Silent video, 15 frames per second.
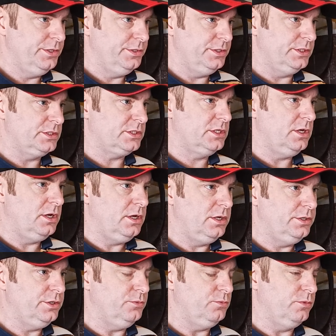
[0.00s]
This
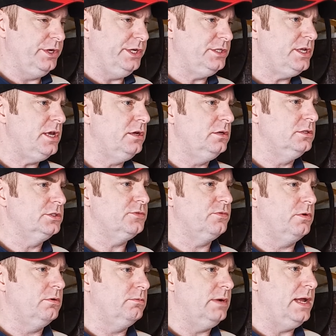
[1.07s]
gun retails
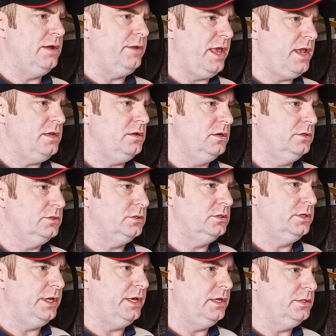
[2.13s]
for around
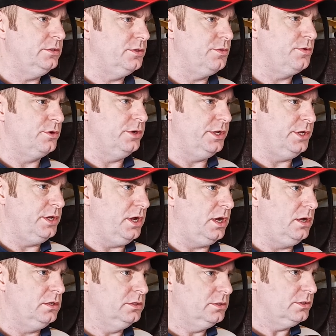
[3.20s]

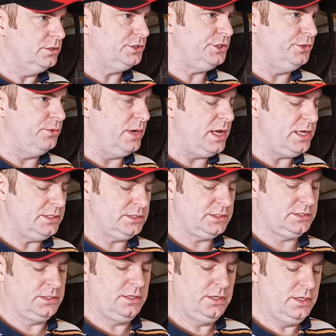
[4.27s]
$830
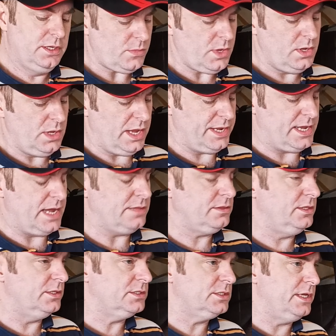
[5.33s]
US. I got
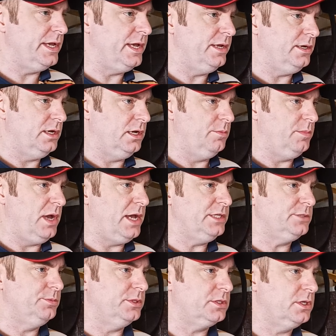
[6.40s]
this at
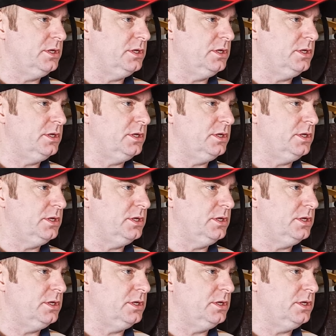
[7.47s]
Highsmith